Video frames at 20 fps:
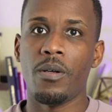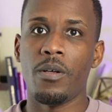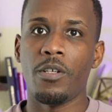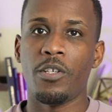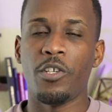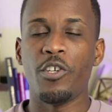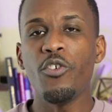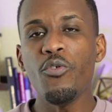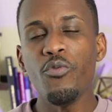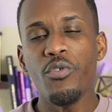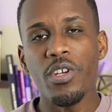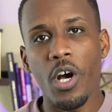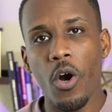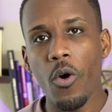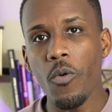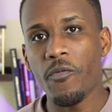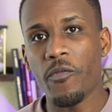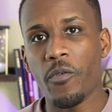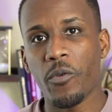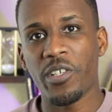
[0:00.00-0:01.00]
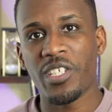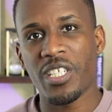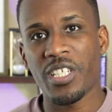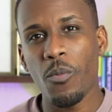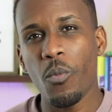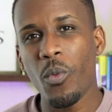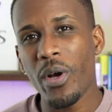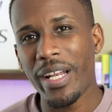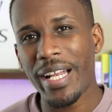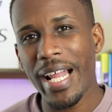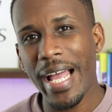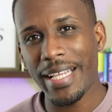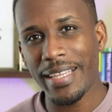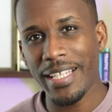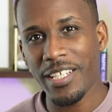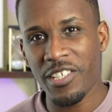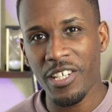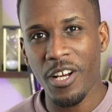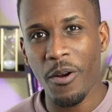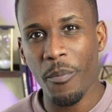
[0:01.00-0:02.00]
Do you know for someone like
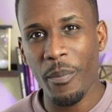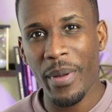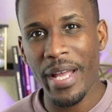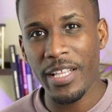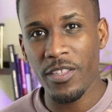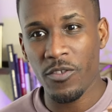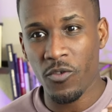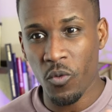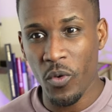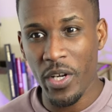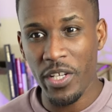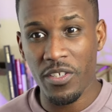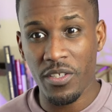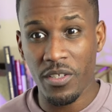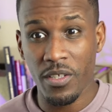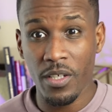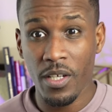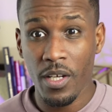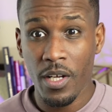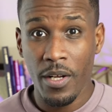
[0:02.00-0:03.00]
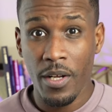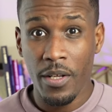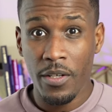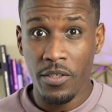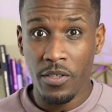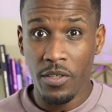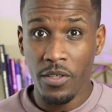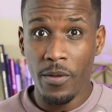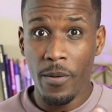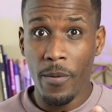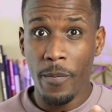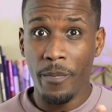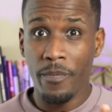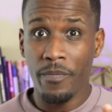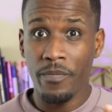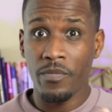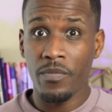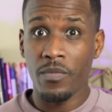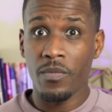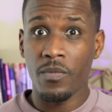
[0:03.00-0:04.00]
this young man Twitch to to
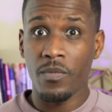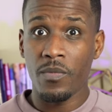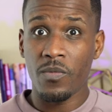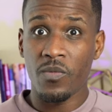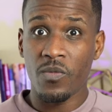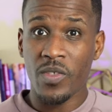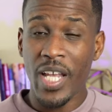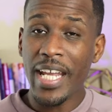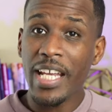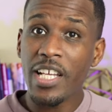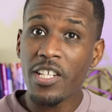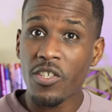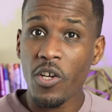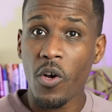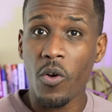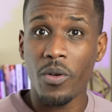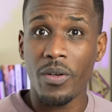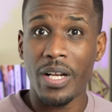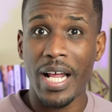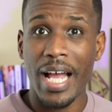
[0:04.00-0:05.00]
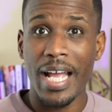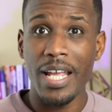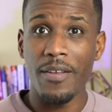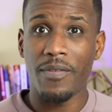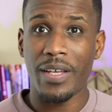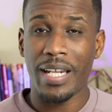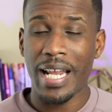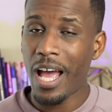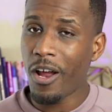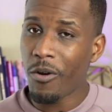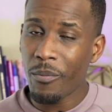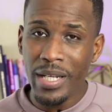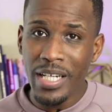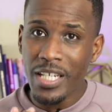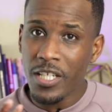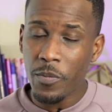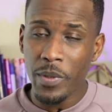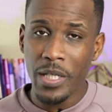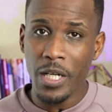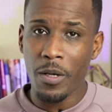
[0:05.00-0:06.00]
take his own life, and I don't mean to
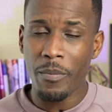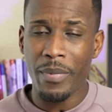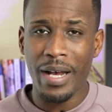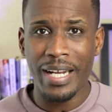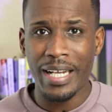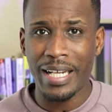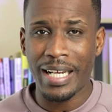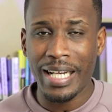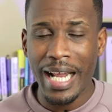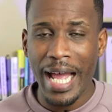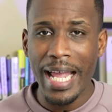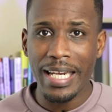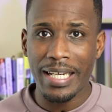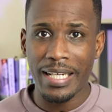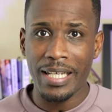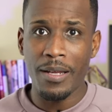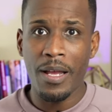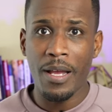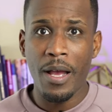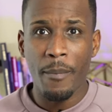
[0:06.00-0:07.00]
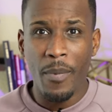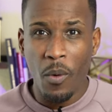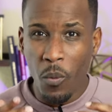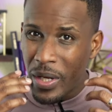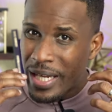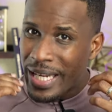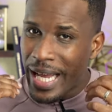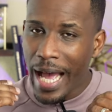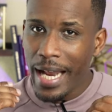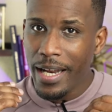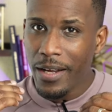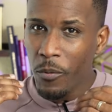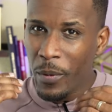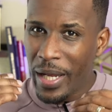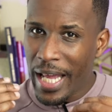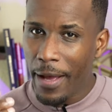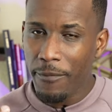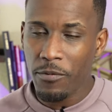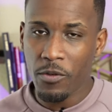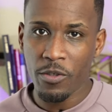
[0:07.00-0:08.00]
speak about it lightly, but we gotta we
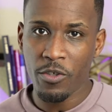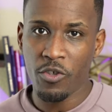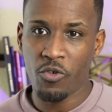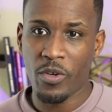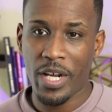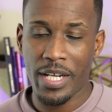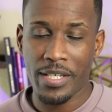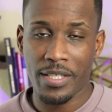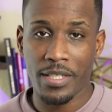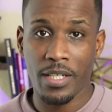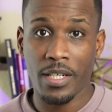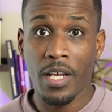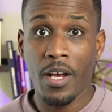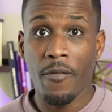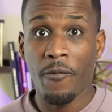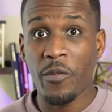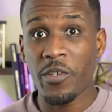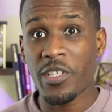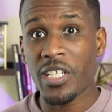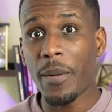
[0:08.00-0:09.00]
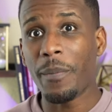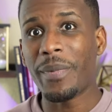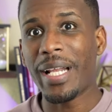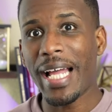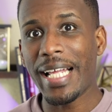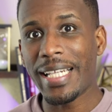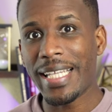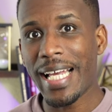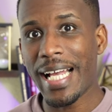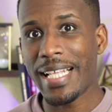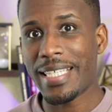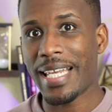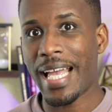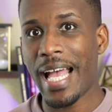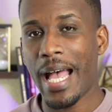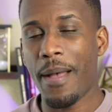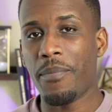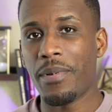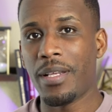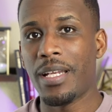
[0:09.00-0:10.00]
have to address it. For something like that to
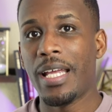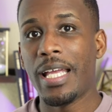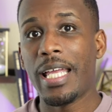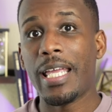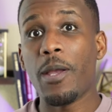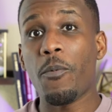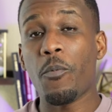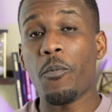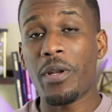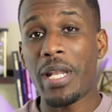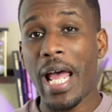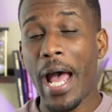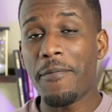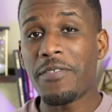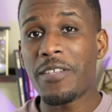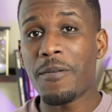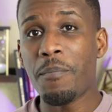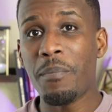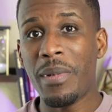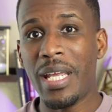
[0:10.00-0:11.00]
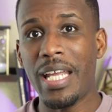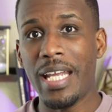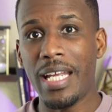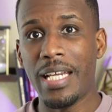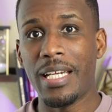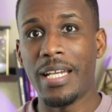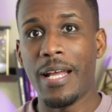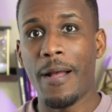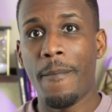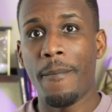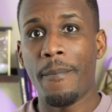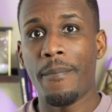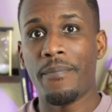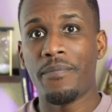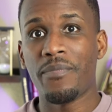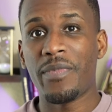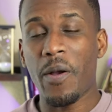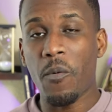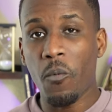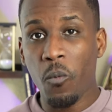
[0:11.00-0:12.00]
happen, it would have to mean
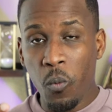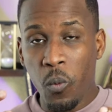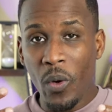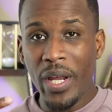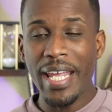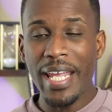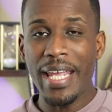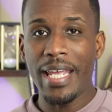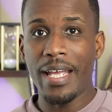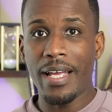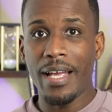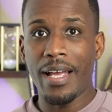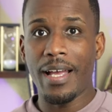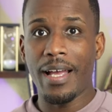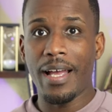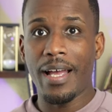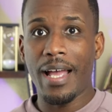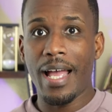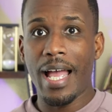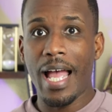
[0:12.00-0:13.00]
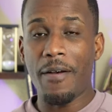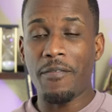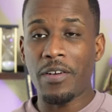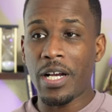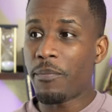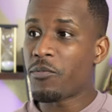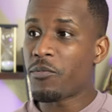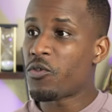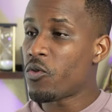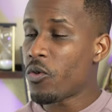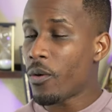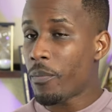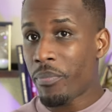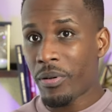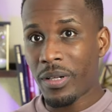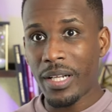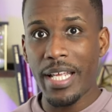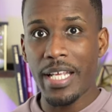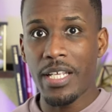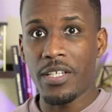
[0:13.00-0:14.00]
that we have come to a
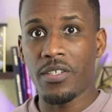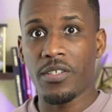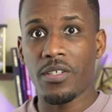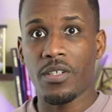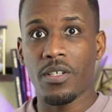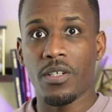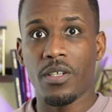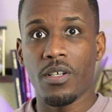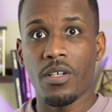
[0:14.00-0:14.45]
place